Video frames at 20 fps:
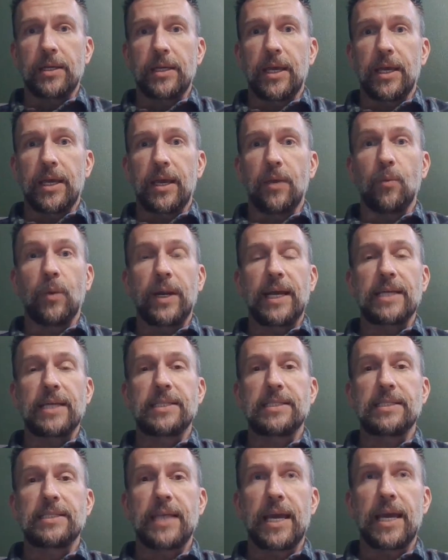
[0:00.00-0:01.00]
And when I
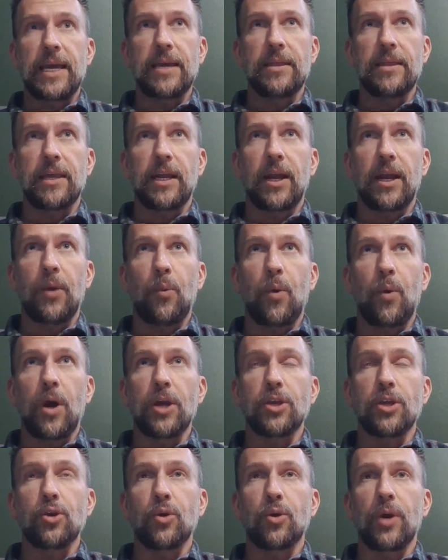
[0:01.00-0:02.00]
say that I
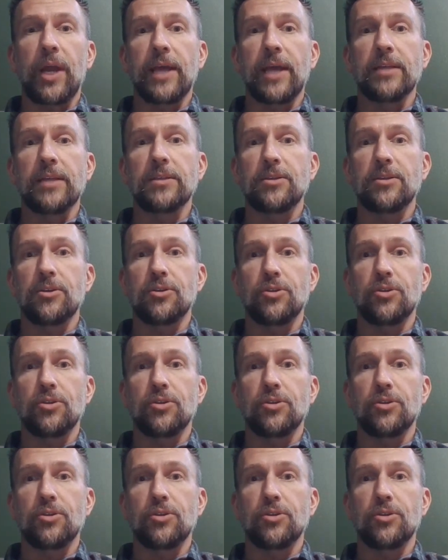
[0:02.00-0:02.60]
want your answer